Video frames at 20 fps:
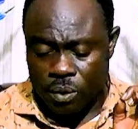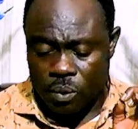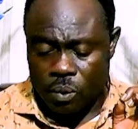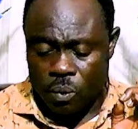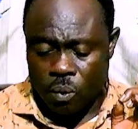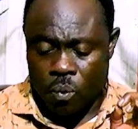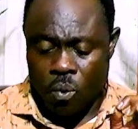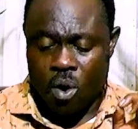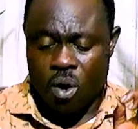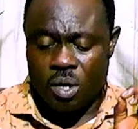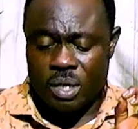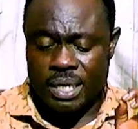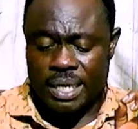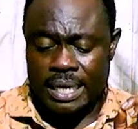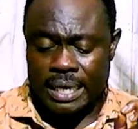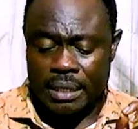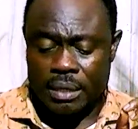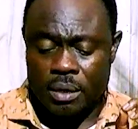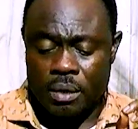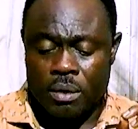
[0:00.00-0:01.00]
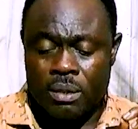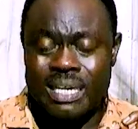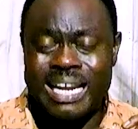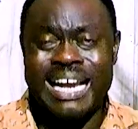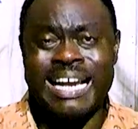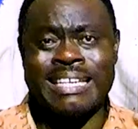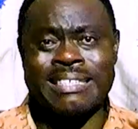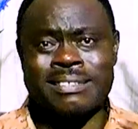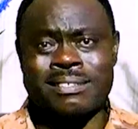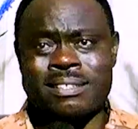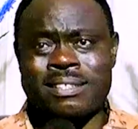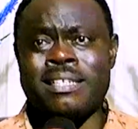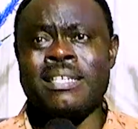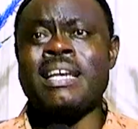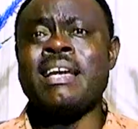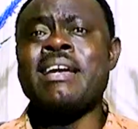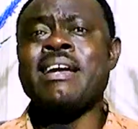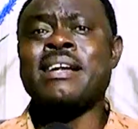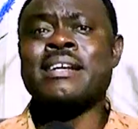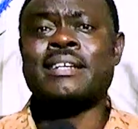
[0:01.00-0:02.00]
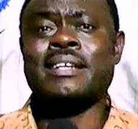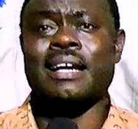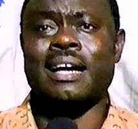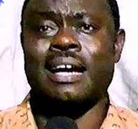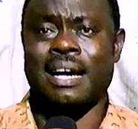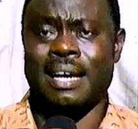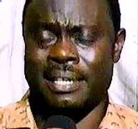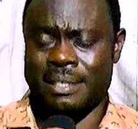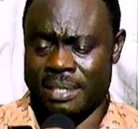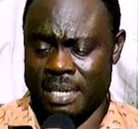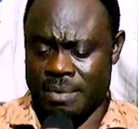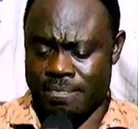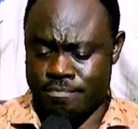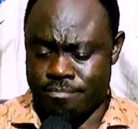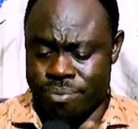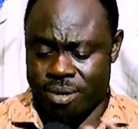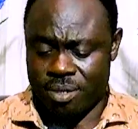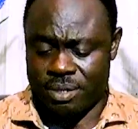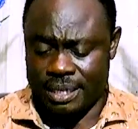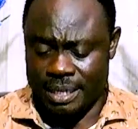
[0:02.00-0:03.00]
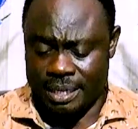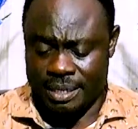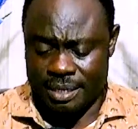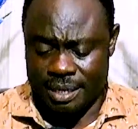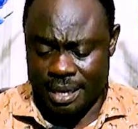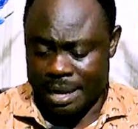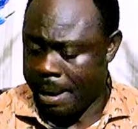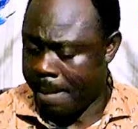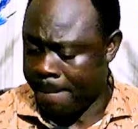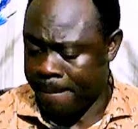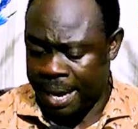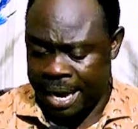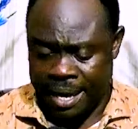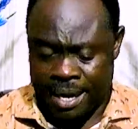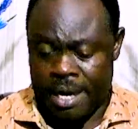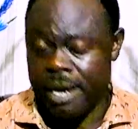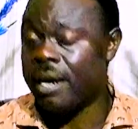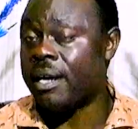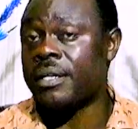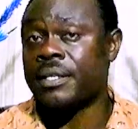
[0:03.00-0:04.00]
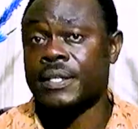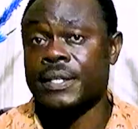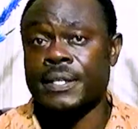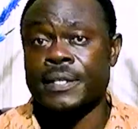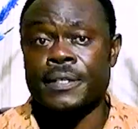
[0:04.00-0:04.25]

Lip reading: what the Lord has laid as a burden in my heart.